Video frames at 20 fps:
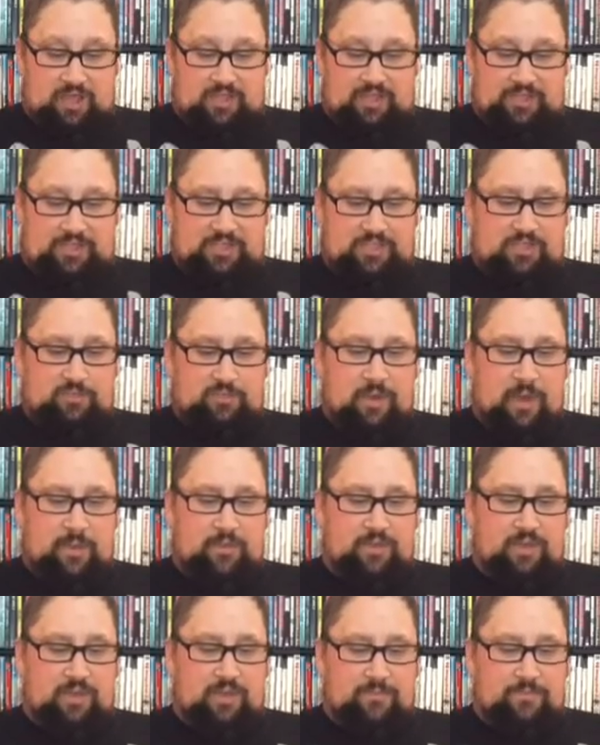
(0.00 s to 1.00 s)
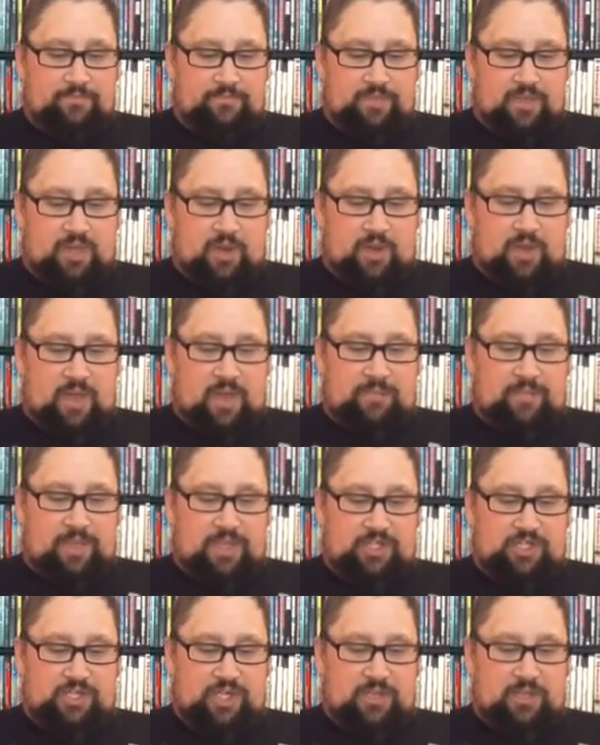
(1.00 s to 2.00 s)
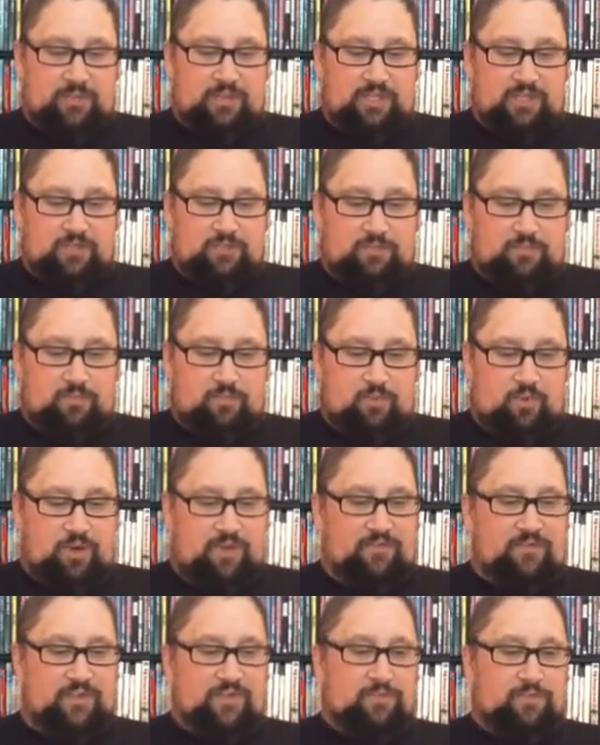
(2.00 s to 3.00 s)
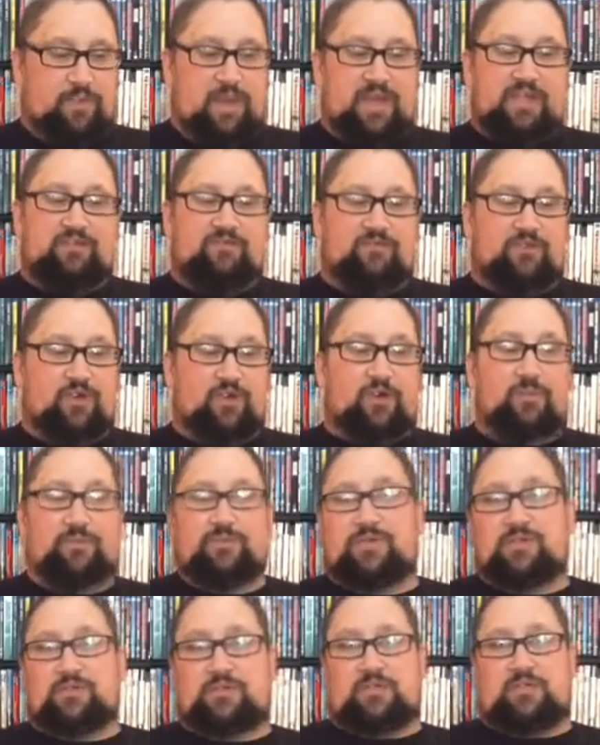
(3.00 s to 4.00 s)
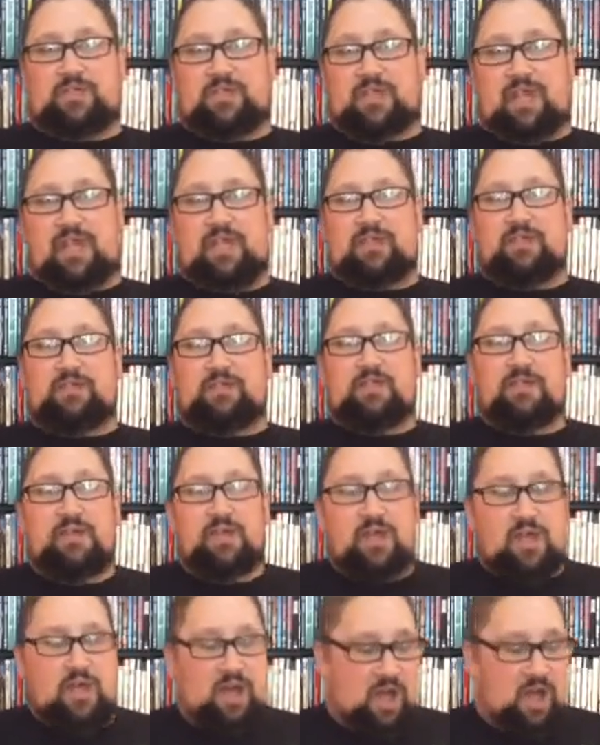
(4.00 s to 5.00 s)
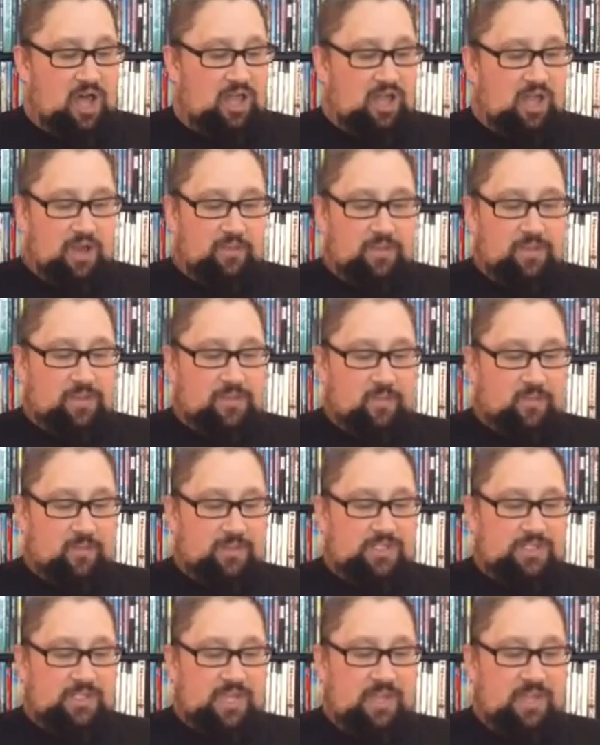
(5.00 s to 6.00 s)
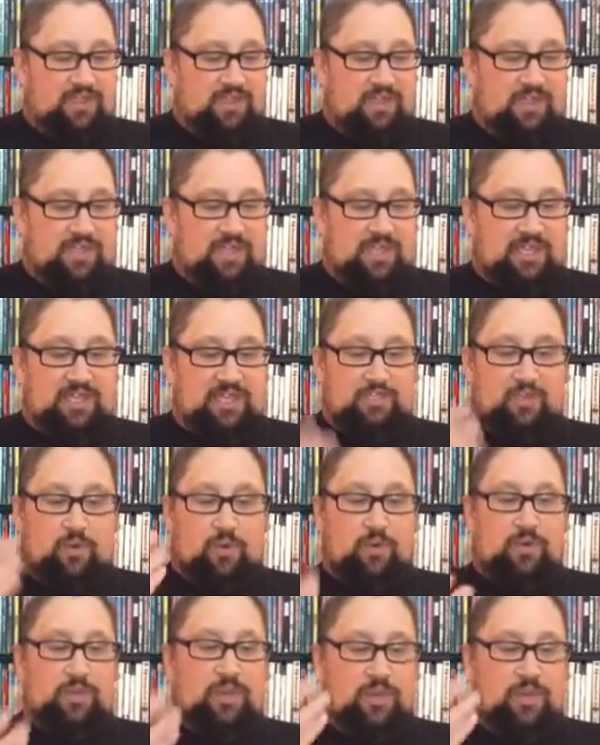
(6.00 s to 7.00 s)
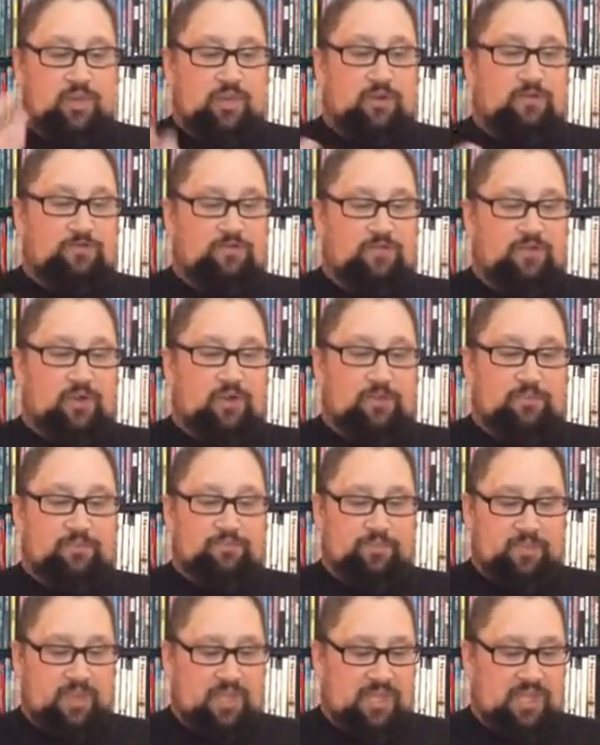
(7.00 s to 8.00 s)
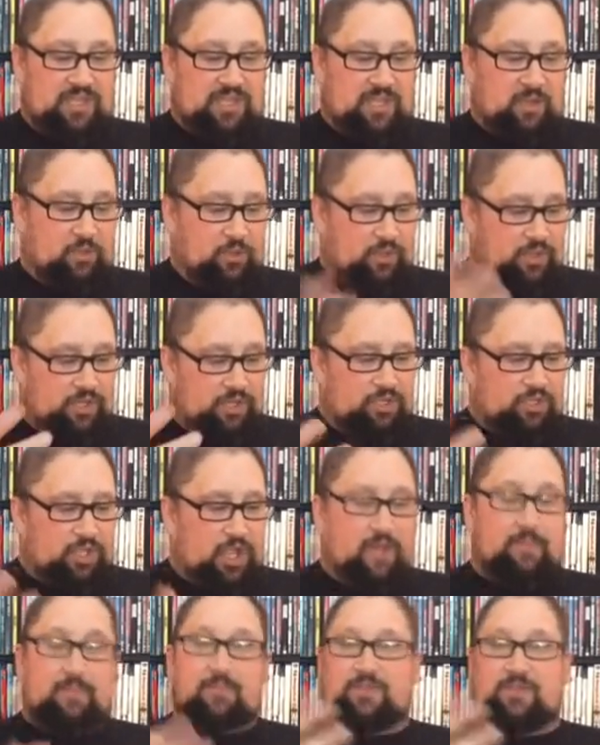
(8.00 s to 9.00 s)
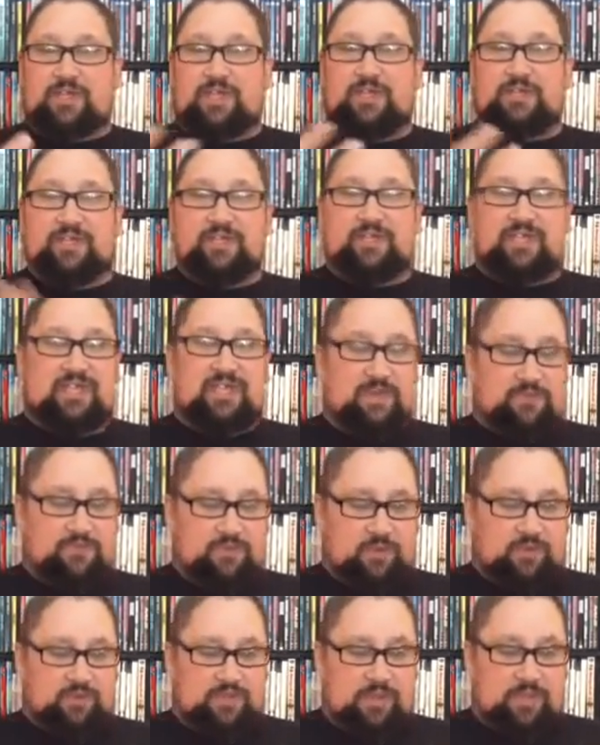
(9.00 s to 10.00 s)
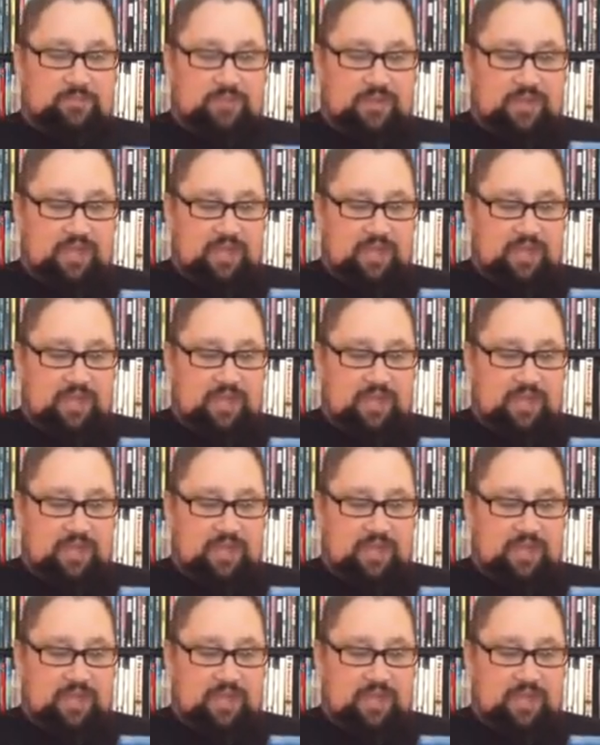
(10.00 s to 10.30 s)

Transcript: This is probably, M. Night Shyamalan's one of his best films to date. A lot of people would say they think it's a really good film. He did a really good job. It was nice to see him do something